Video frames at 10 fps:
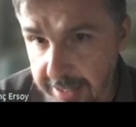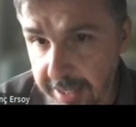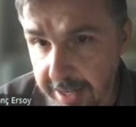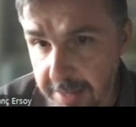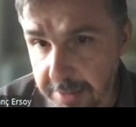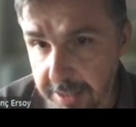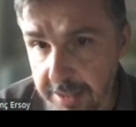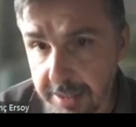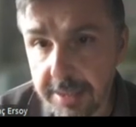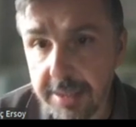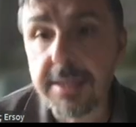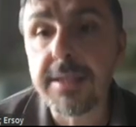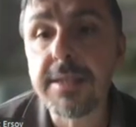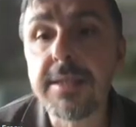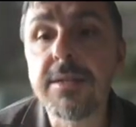an element
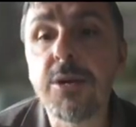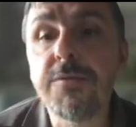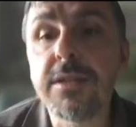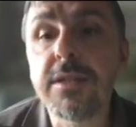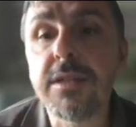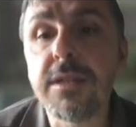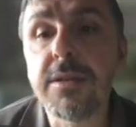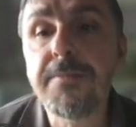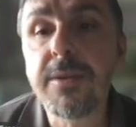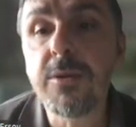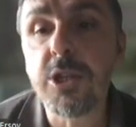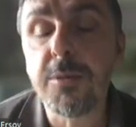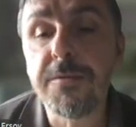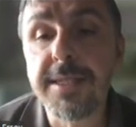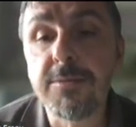of the
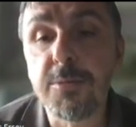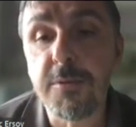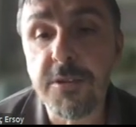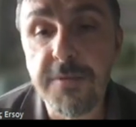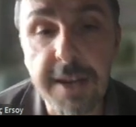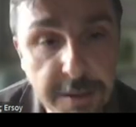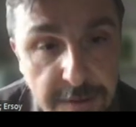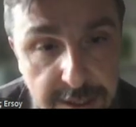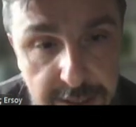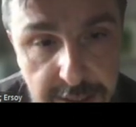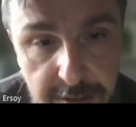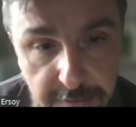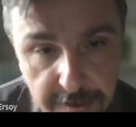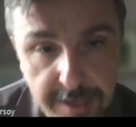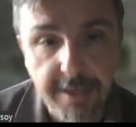automorphism group of the finite field
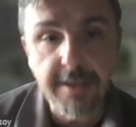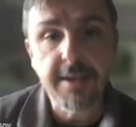P,